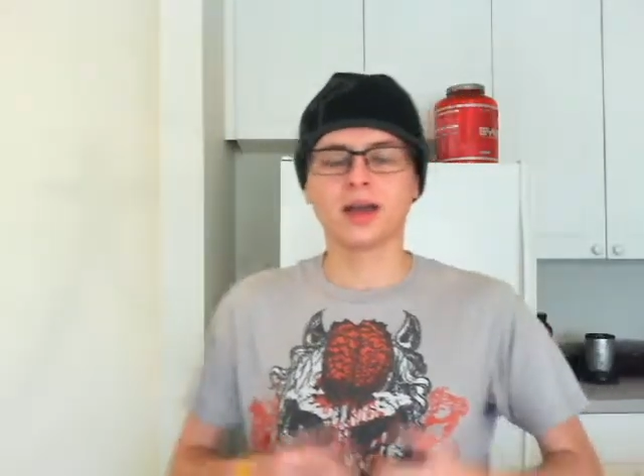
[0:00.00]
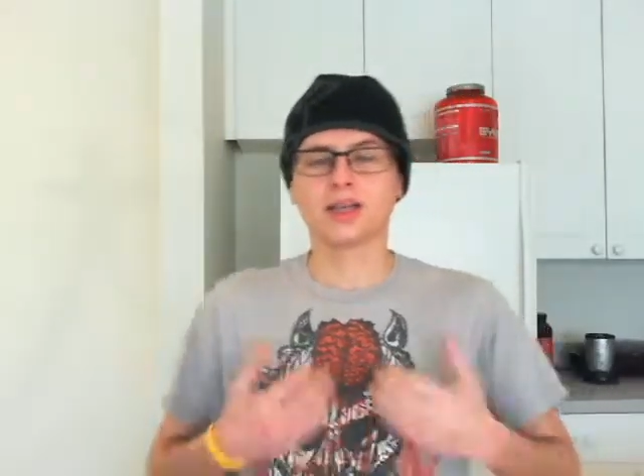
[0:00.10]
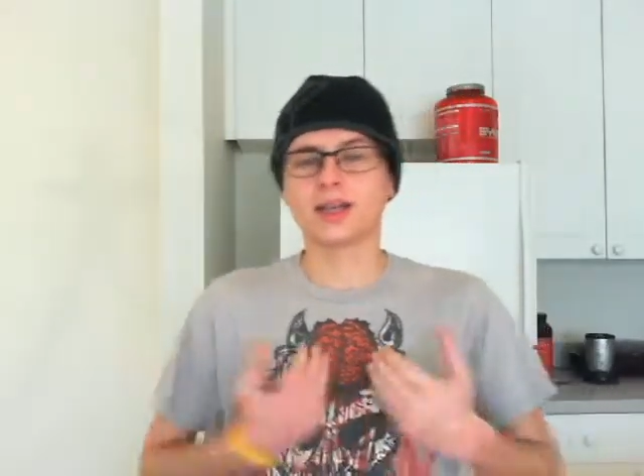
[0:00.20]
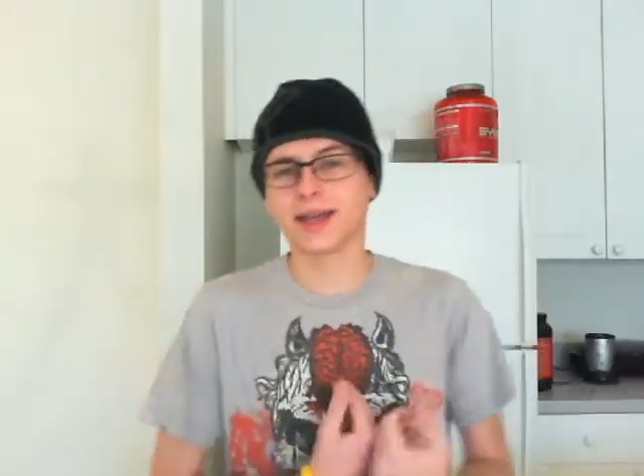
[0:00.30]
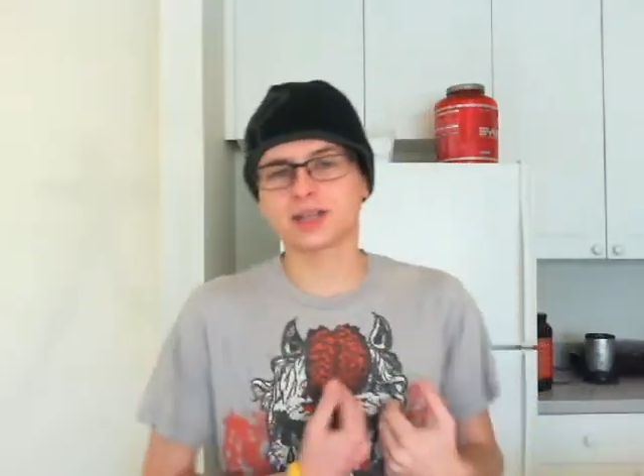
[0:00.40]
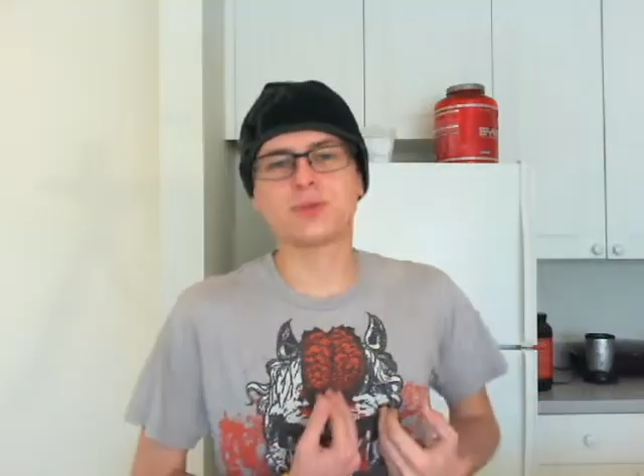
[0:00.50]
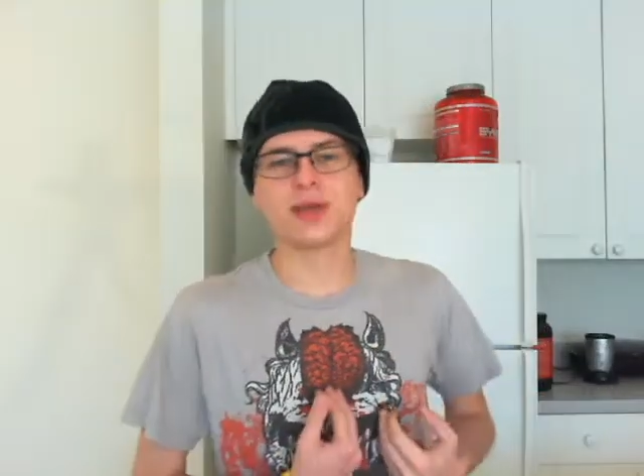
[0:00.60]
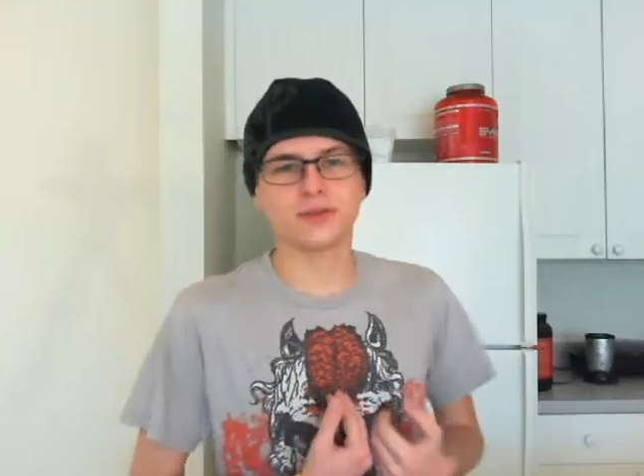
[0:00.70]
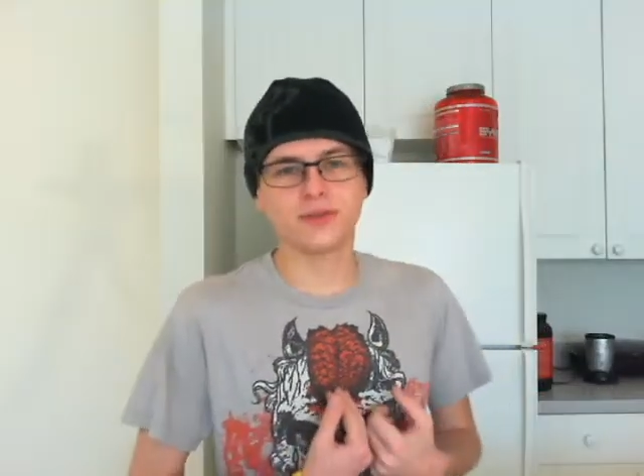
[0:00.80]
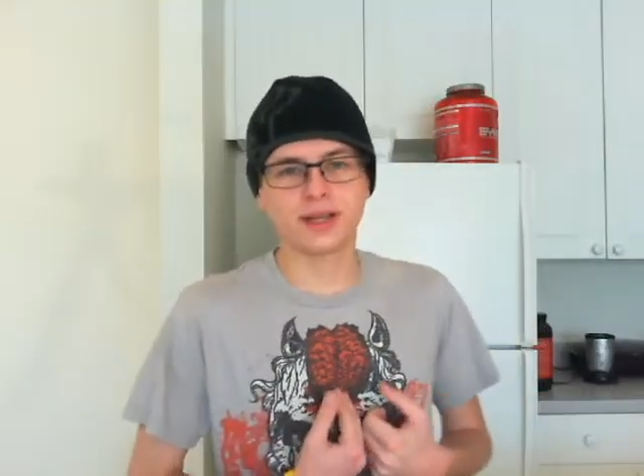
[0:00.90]
You can catch me
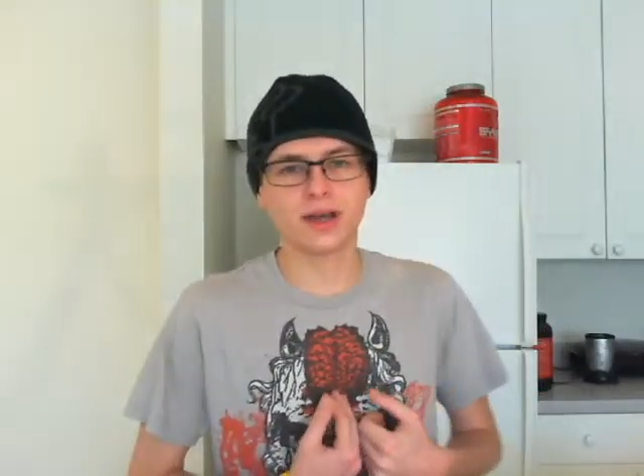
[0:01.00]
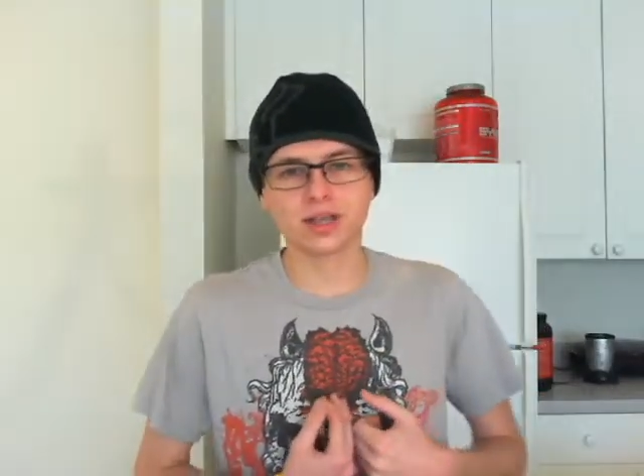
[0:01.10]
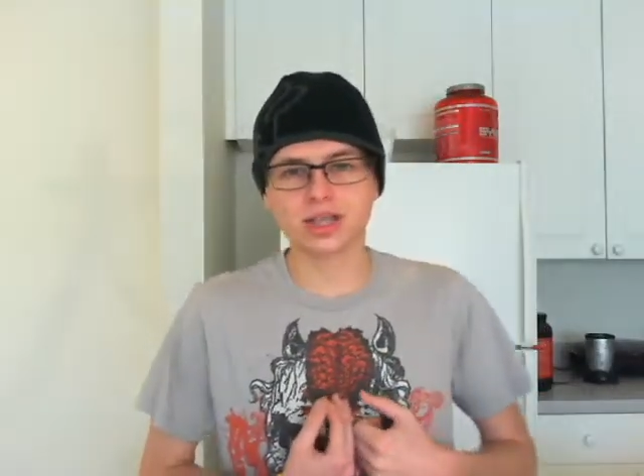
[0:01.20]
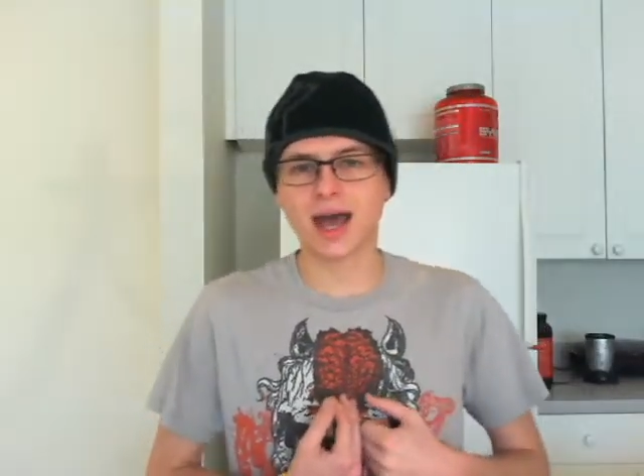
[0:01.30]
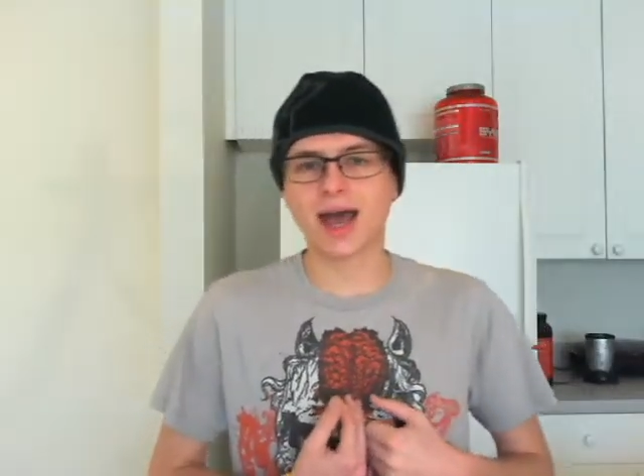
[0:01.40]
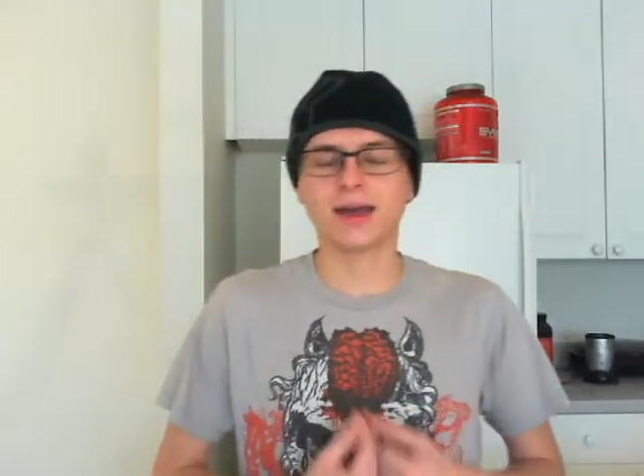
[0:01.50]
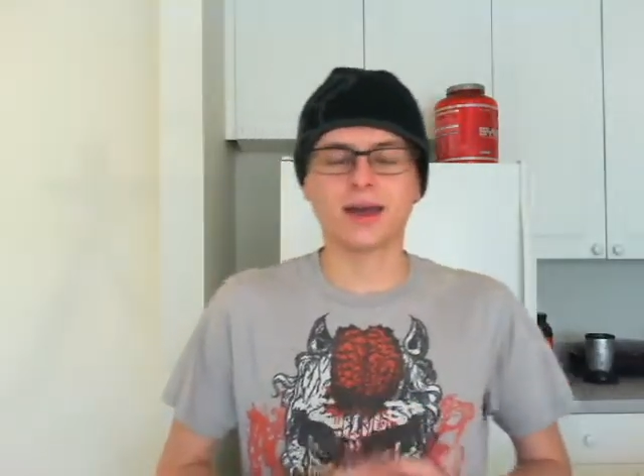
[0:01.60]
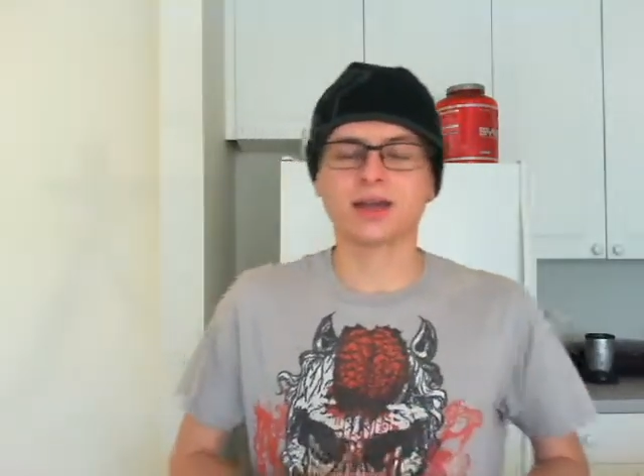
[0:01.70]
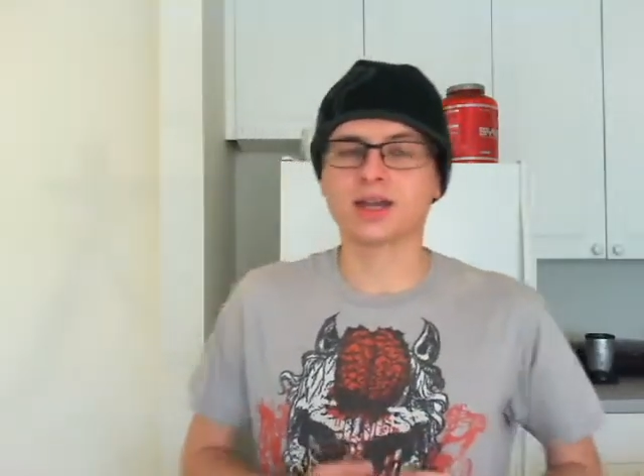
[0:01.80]
in the video chat.